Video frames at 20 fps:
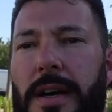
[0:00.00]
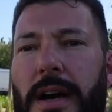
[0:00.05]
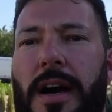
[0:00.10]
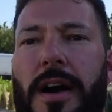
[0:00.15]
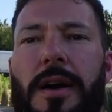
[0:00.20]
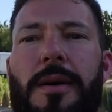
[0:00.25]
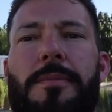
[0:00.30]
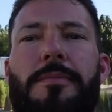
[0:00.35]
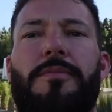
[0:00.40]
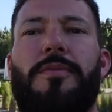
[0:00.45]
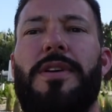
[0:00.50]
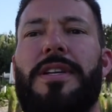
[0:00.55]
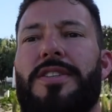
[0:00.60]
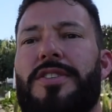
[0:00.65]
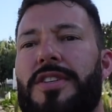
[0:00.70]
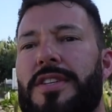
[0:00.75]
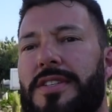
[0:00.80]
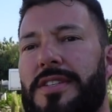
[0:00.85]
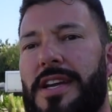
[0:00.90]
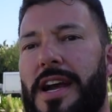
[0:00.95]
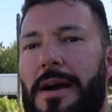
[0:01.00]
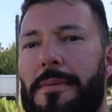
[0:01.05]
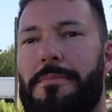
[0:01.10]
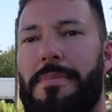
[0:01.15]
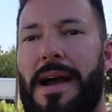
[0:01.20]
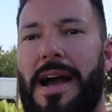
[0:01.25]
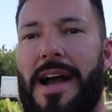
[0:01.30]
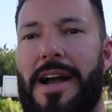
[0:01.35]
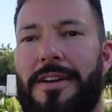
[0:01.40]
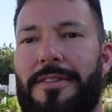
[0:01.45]
Um, we just got
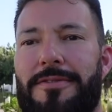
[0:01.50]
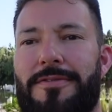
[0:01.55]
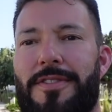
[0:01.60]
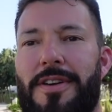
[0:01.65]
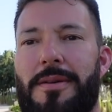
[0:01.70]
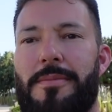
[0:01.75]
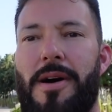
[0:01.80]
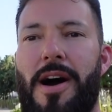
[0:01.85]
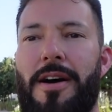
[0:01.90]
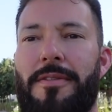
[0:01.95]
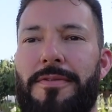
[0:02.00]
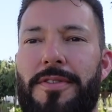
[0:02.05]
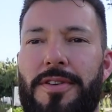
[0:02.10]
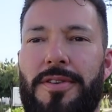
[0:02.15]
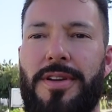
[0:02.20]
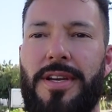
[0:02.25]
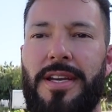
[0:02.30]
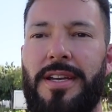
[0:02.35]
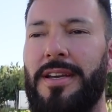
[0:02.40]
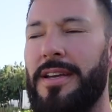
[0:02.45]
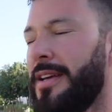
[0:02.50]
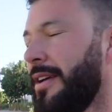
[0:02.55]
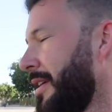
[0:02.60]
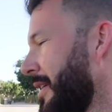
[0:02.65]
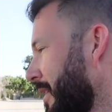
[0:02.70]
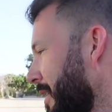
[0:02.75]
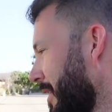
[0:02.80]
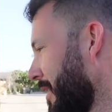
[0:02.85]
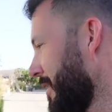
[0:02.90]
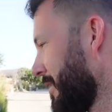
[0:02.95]
back from off-roading.
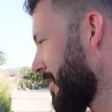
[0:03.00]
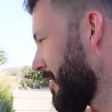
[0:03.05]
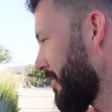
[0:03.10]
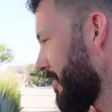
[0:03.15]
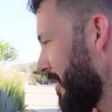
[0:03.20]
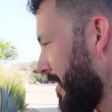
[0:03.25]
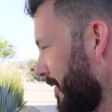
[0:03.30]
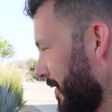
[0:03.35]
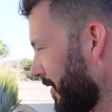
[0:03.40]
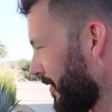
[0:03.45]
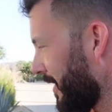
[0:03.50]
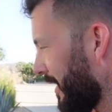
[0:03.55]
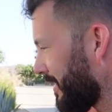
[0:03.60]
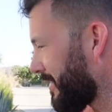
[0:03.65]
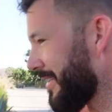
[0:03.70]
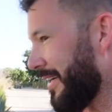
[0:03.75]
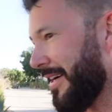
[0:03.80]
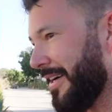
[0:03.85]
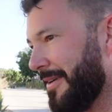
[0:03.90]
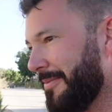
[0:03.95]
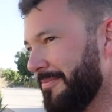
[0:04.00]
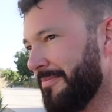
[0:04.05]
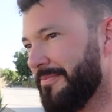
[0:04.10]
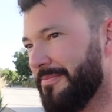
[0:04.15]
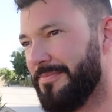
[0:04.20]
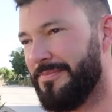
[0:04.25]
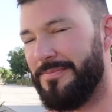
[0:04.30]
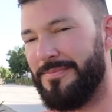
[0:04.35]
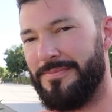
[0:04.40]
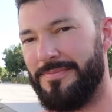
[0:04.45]
Did you have a great time?
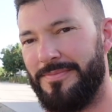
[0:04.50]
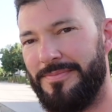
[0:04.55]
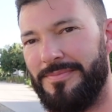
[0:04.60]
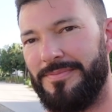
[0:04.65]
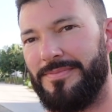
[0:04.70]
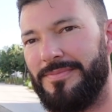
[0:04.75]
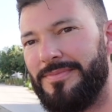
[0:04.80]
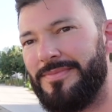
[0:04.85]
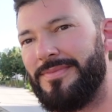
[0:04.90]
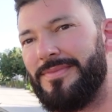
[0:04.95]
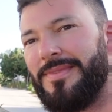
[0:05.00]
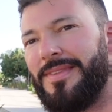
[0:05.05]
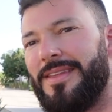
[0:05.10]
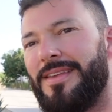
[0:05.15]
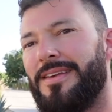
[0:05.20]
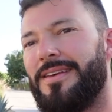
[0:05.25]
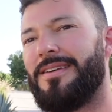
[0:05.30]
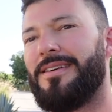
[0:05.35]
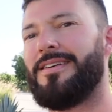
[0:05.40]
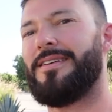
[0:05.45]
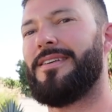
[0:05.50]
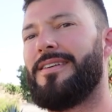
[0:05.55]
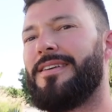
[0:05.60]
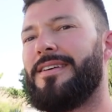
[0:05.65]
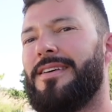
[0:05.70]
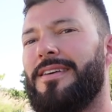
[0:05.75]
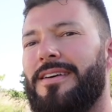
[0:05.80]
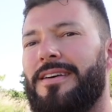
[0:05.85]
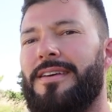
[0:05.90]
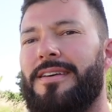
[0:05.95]
Yeah, it was so fun.
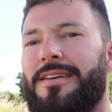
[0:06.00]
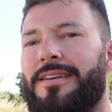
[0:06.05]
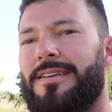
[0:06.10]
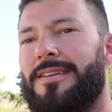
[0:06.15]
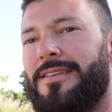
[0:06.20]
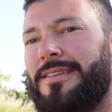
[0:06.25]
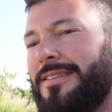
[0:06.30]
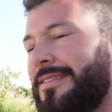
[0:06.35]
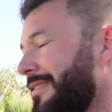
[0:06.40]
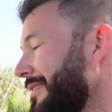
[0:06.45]
Dusty.